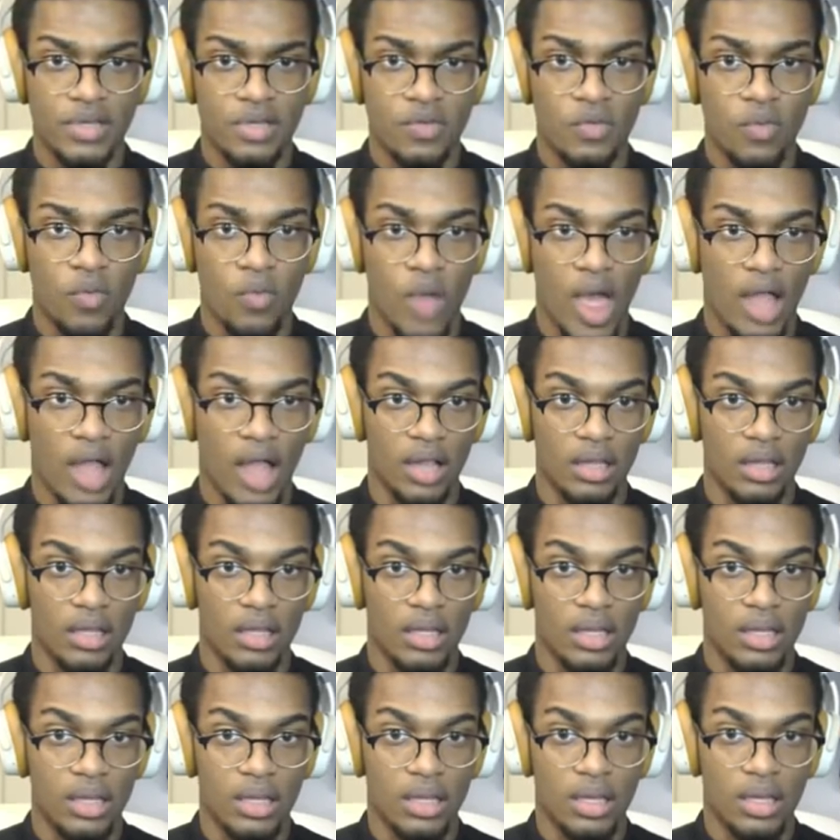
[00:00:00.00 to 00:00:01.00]
Well,
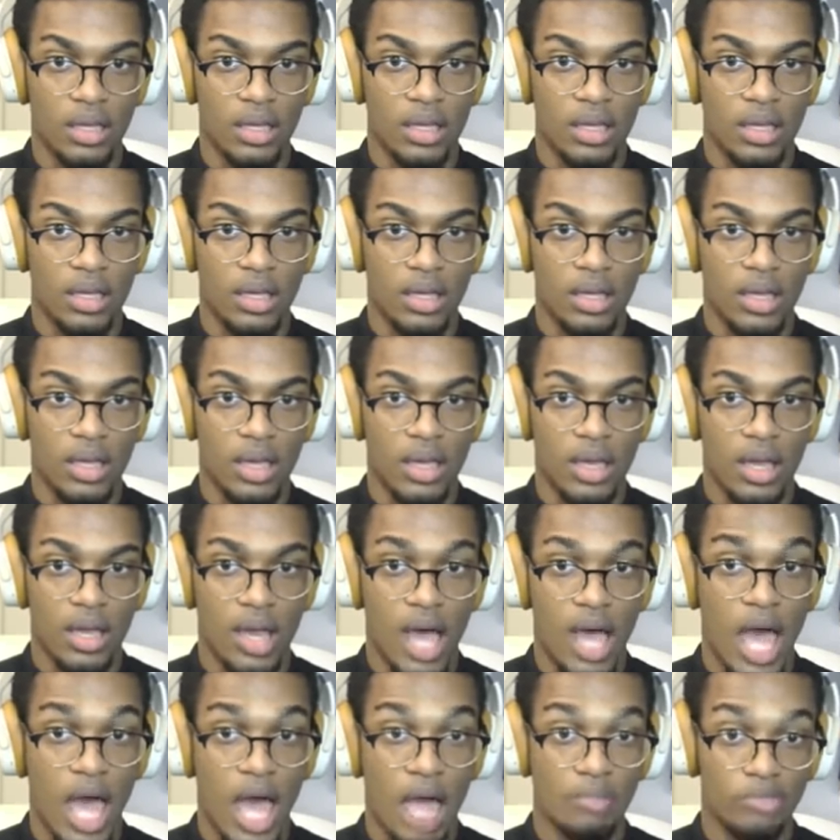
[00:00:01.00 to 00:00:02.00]

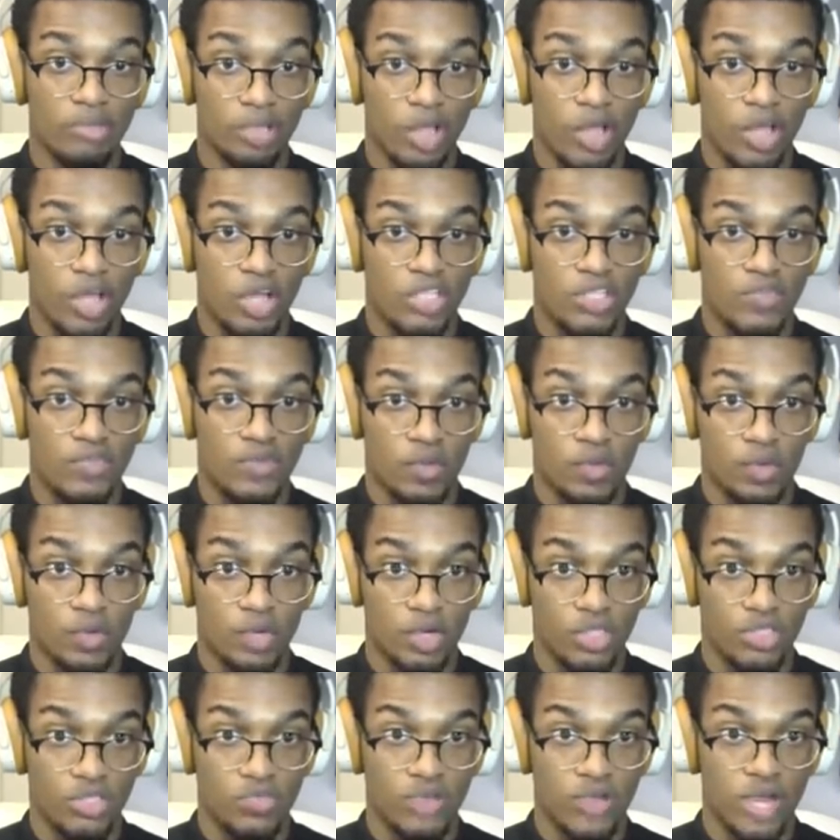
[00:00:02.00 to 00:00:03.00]
I'm lost for
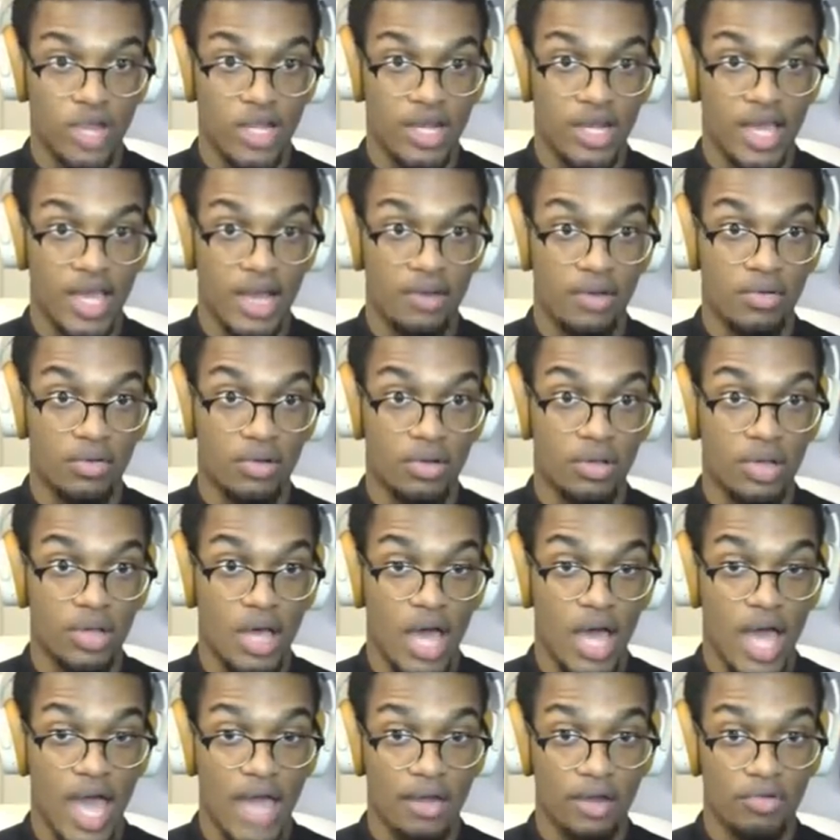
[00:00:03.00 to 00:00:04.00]
words right now.
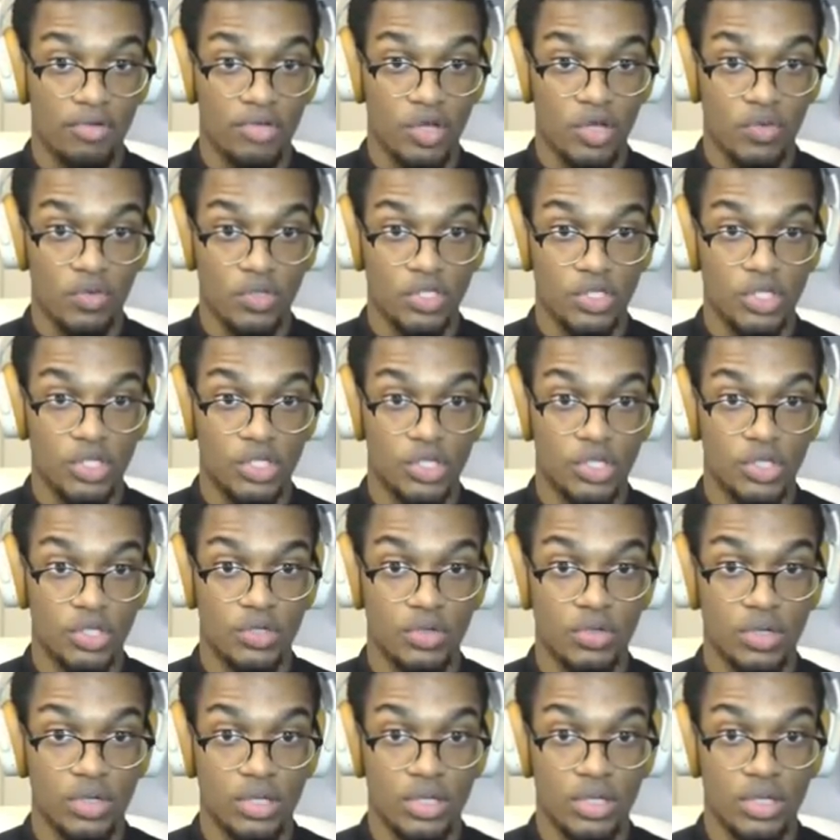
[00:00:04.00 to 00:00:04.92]
I don't know what to do.